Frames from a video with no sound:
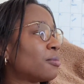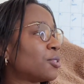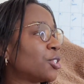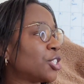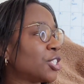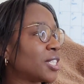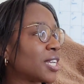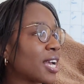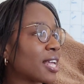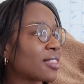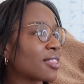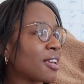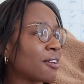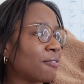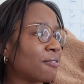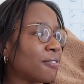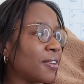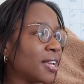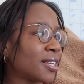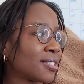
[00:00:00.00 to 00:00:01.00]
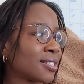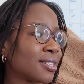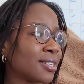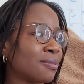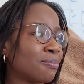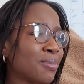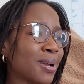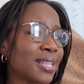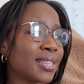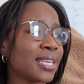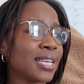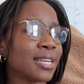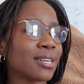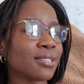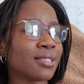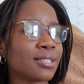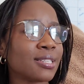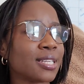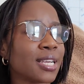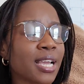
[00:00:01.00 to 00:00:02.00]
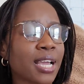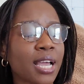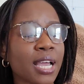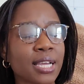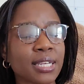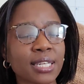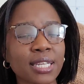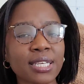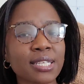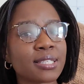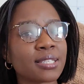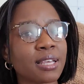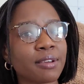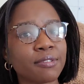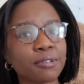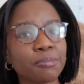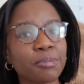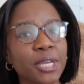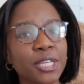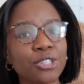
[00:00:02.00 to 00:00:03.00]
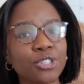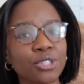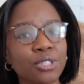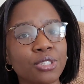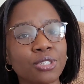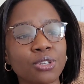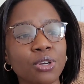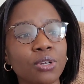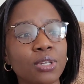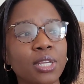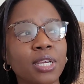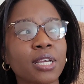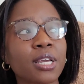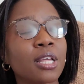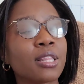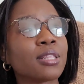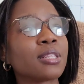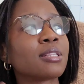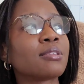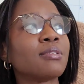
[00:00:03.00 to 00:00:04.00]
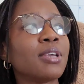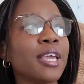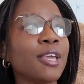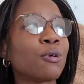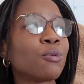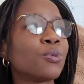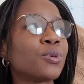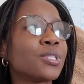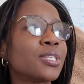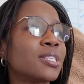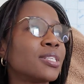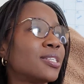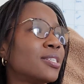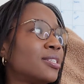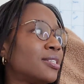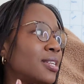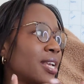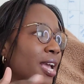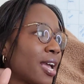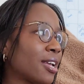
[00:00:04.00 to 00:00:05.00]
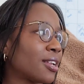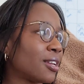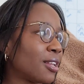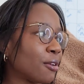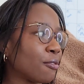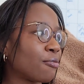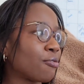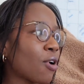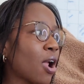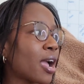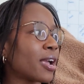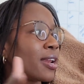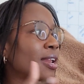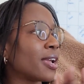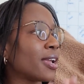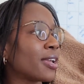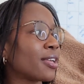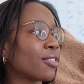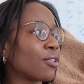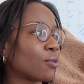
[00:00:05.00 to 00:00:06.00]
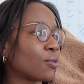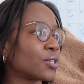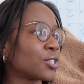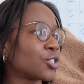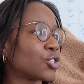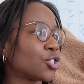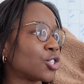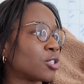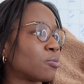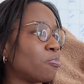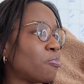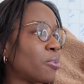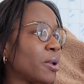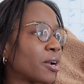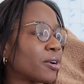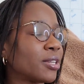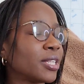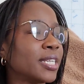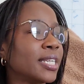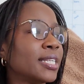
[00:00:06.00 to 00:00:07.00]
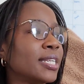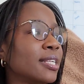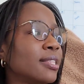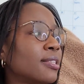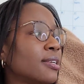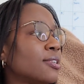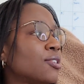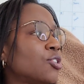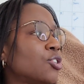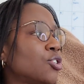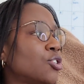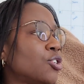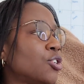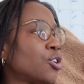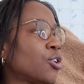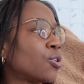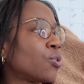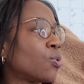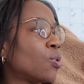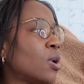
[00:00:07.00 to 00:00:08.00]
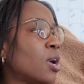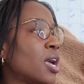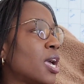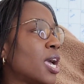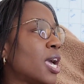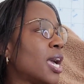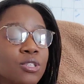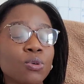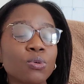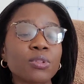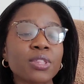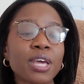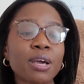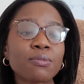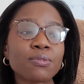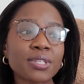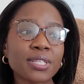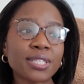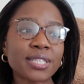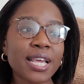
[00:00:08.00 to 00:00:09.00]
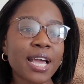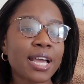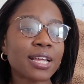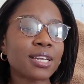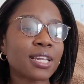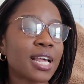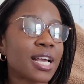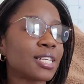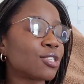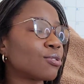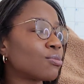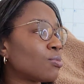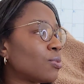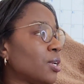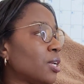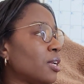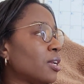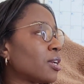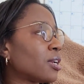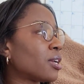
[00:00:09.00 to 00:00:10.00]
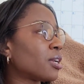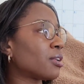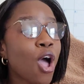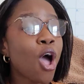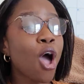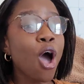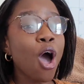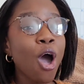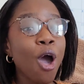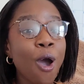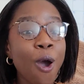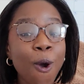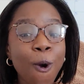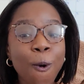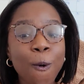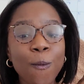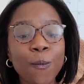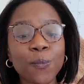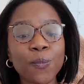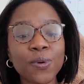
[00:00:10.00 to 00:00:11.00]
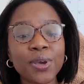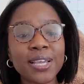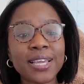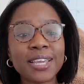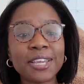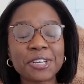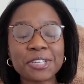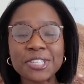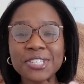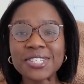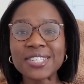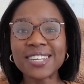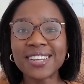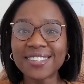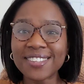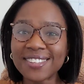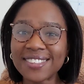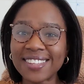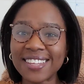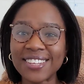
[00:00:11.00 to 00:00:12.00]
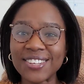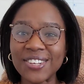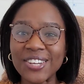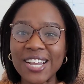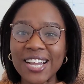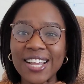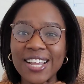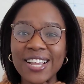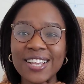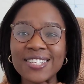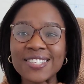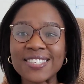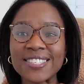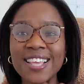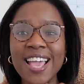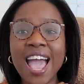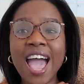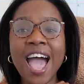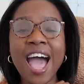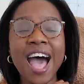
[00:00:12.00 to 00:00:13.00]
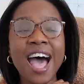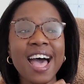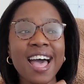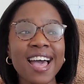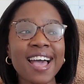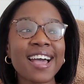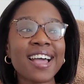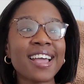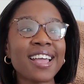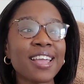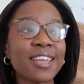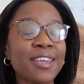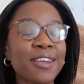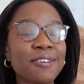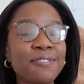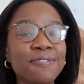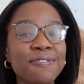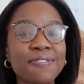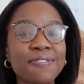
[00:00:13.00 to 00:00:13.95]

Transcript: she got that fixed, and by the end of the day I had like 7 patients, y'all. Like, it was dead. Like Friday there was just barely anything to do. So that was that last week. Oh, here's another thing, you guys. I have